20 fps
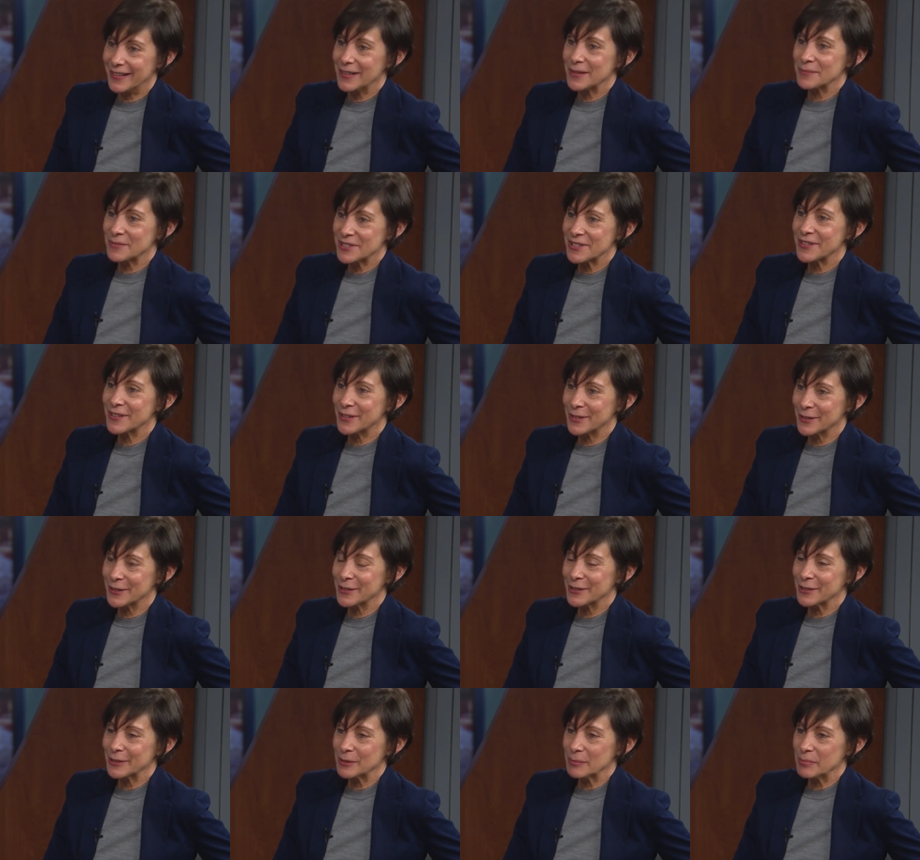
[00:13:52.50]
Come to the
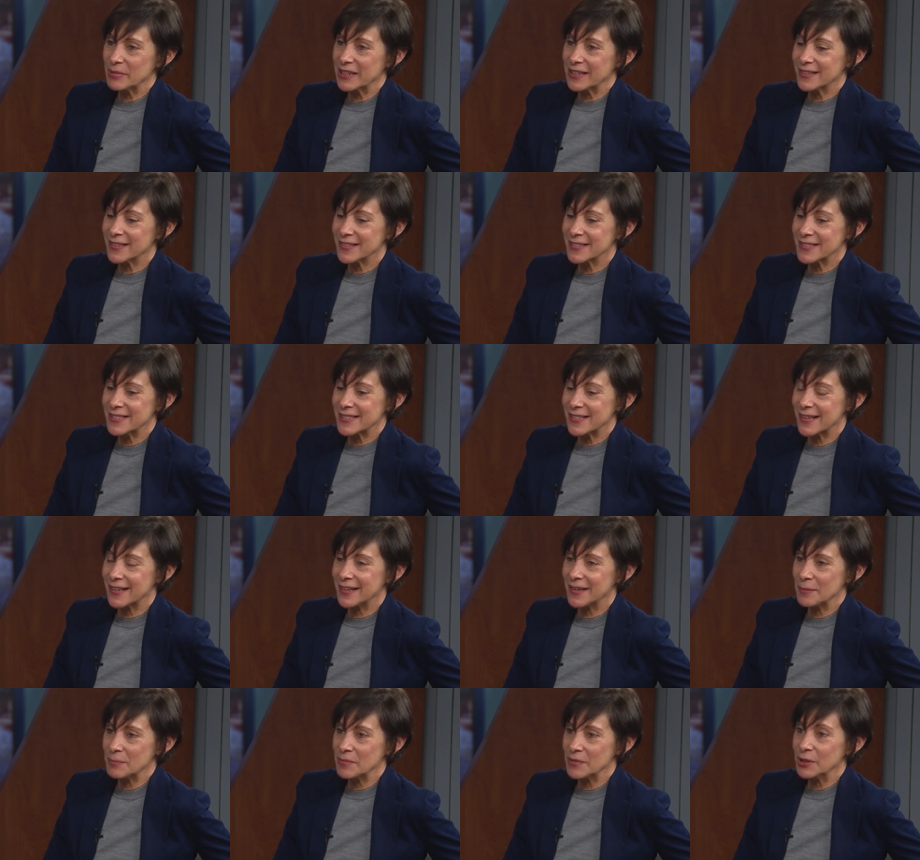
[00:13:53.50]
Gardner because
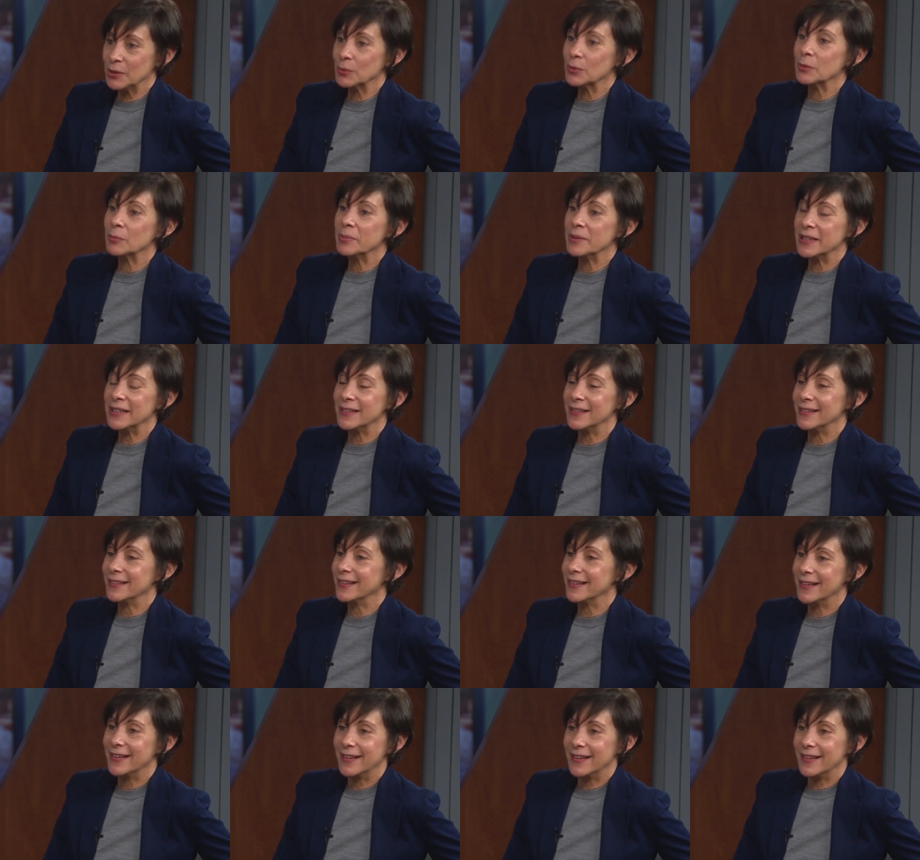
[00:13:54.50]
um, you will be